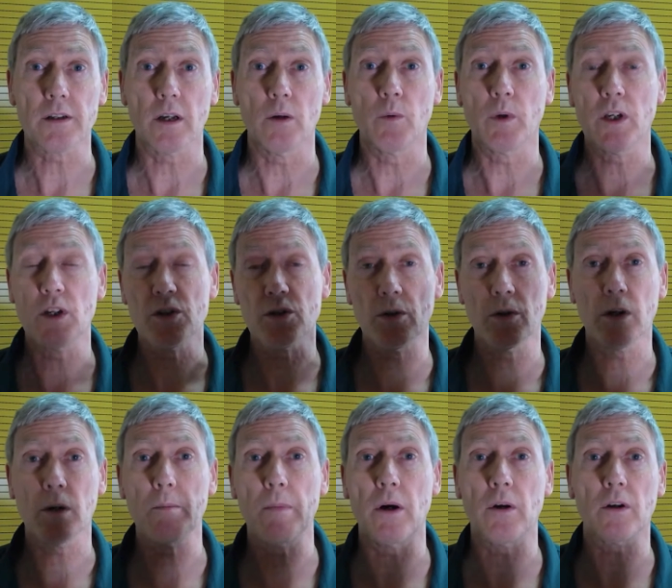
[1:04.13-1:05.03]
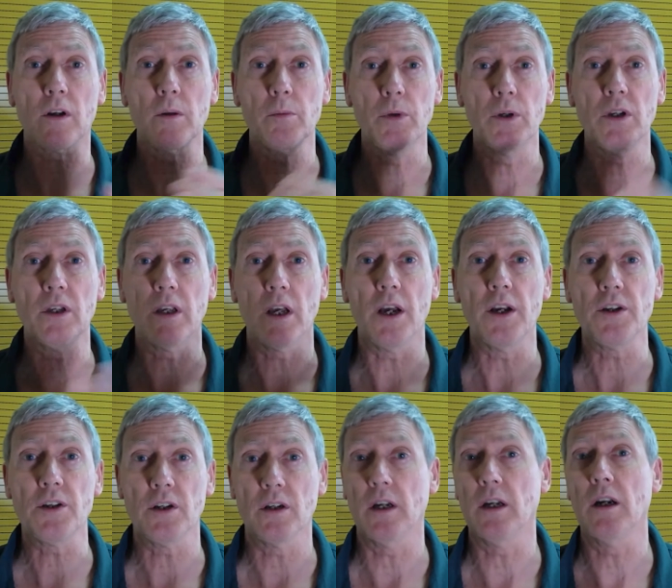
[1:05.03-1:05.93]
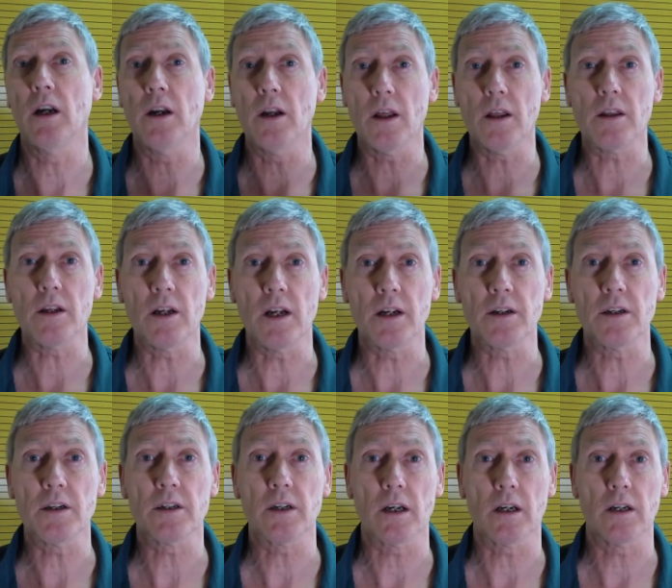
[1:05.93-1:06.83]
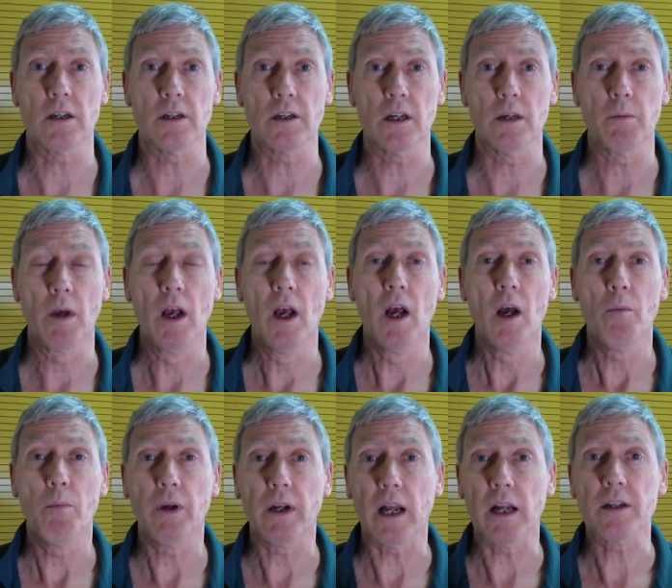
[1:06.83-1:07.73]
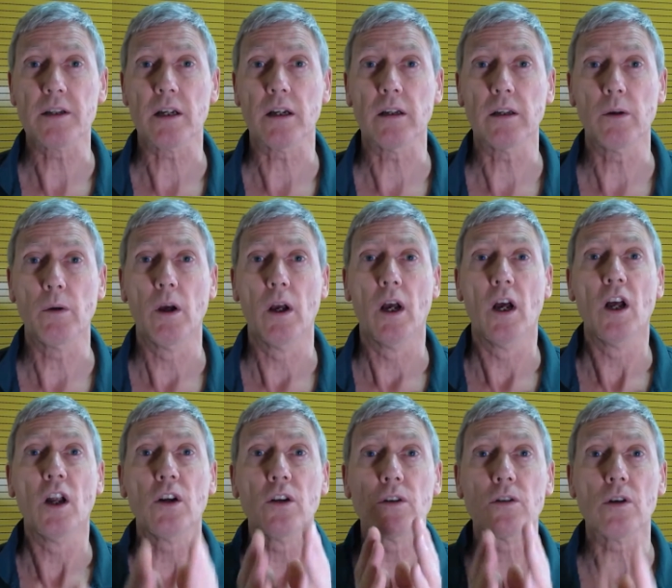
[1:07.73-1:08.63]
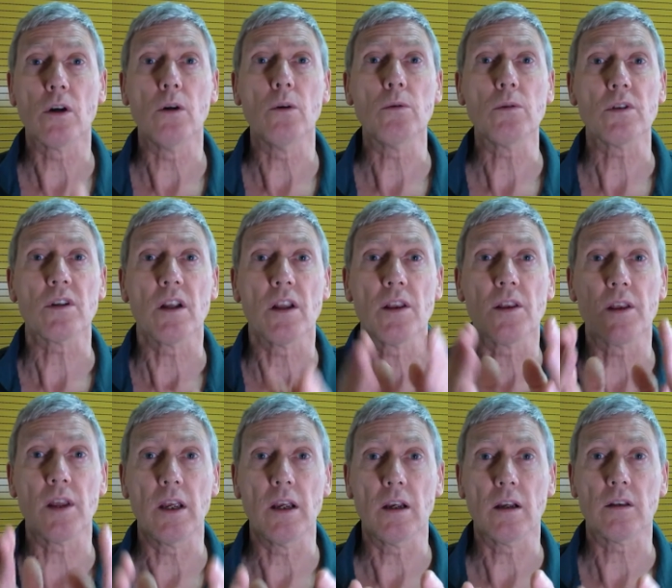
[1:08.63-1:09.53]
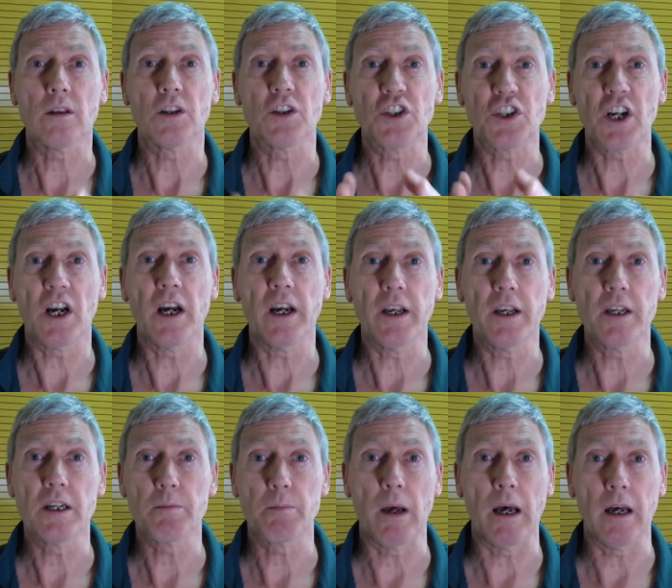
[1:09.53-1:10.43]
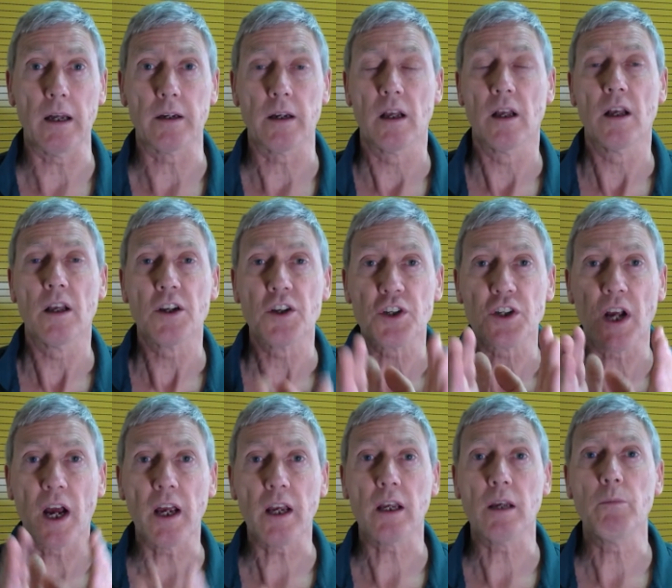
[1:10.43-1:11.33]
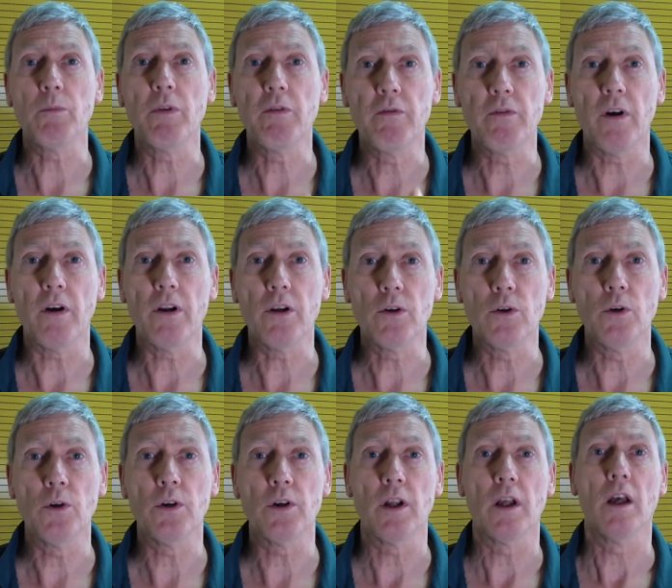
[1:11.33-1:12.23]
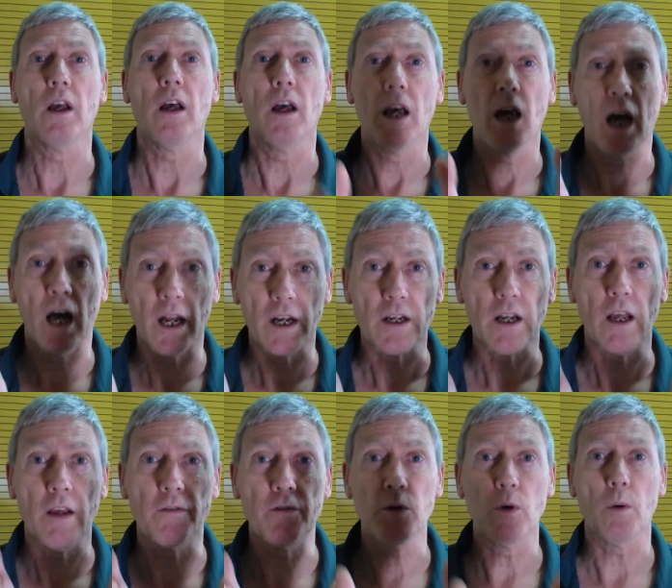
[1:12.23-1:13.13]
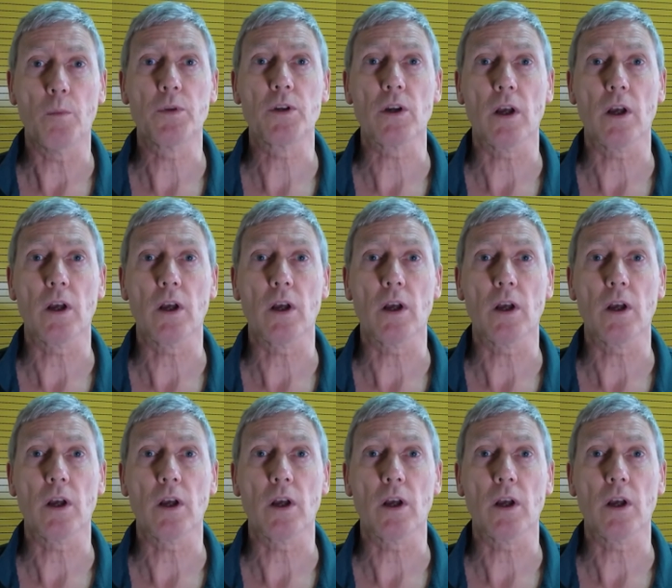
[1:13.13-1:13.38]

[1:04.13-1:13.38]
and we can talk about communication in another ninety second tip. But I tell you, don't think that shy is bad. Shy can be very good, and if you